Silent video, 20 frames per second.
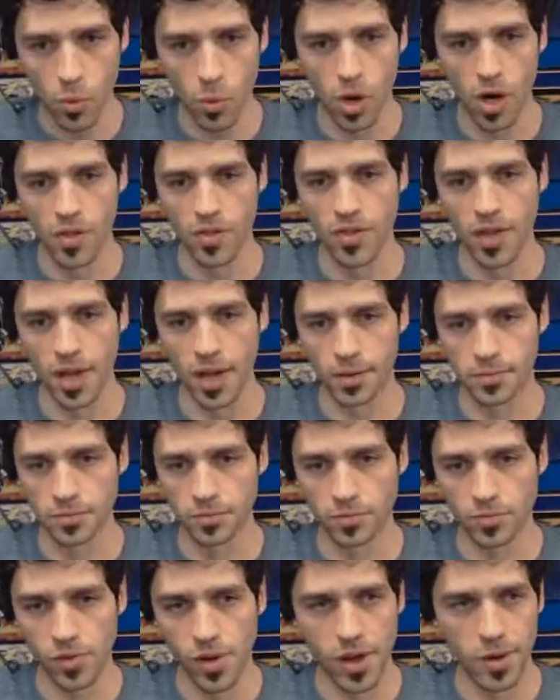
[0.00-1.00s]
one that
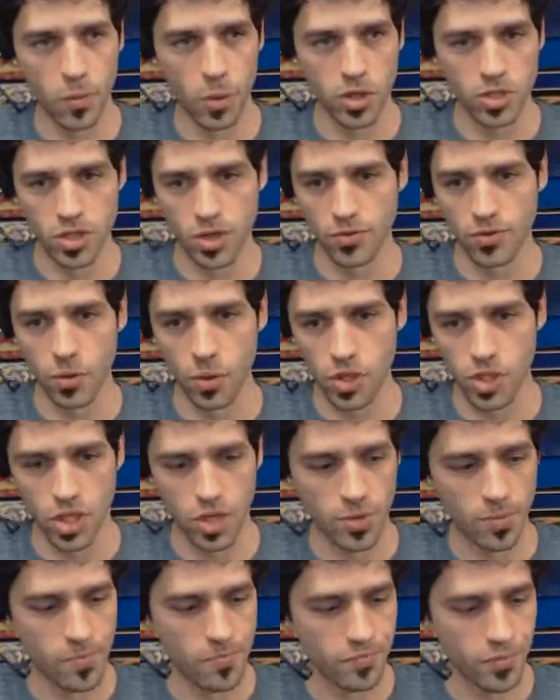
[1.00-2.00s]
wasn't a fortune.
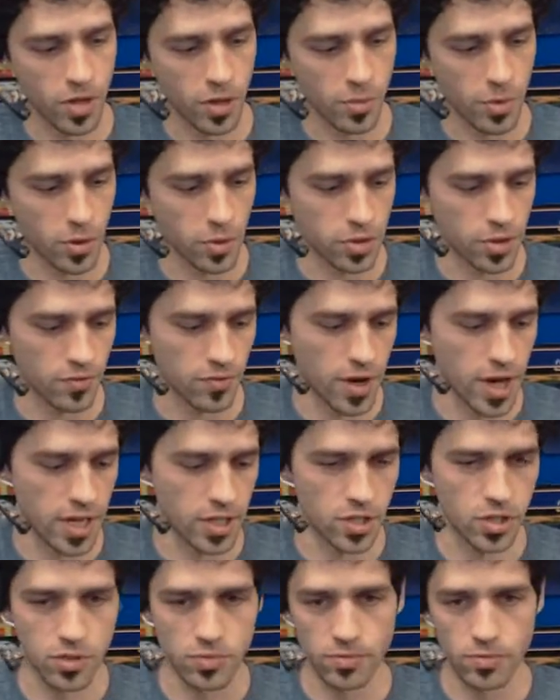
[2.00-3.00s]
It was
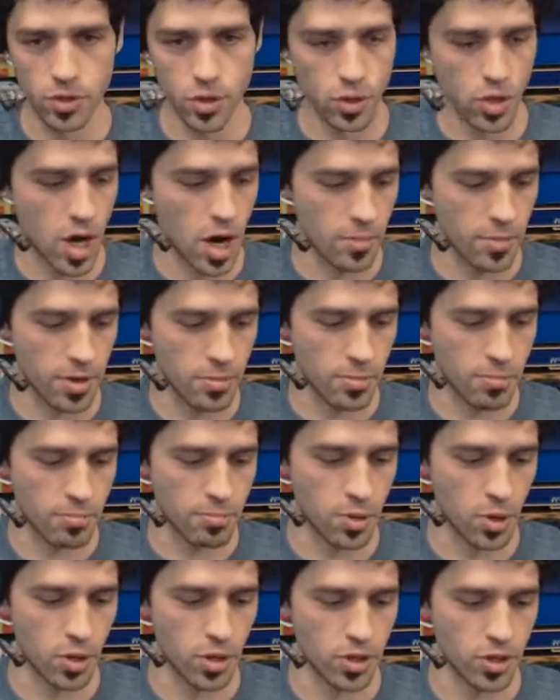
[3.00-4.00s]
advice. Do not
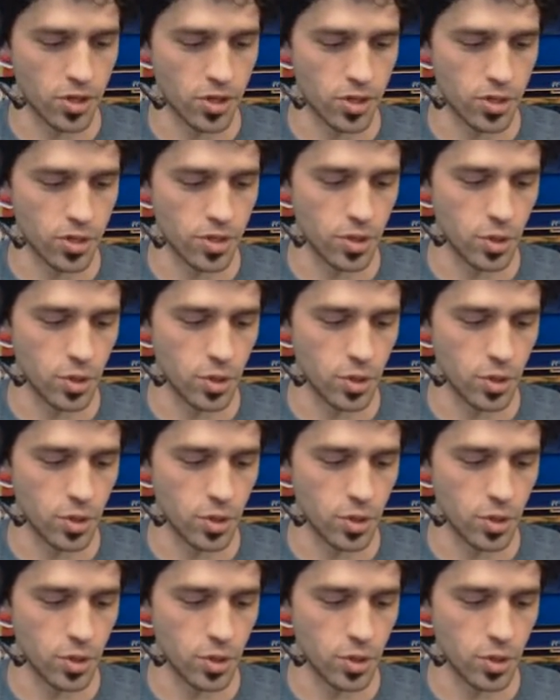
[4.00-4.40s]
burden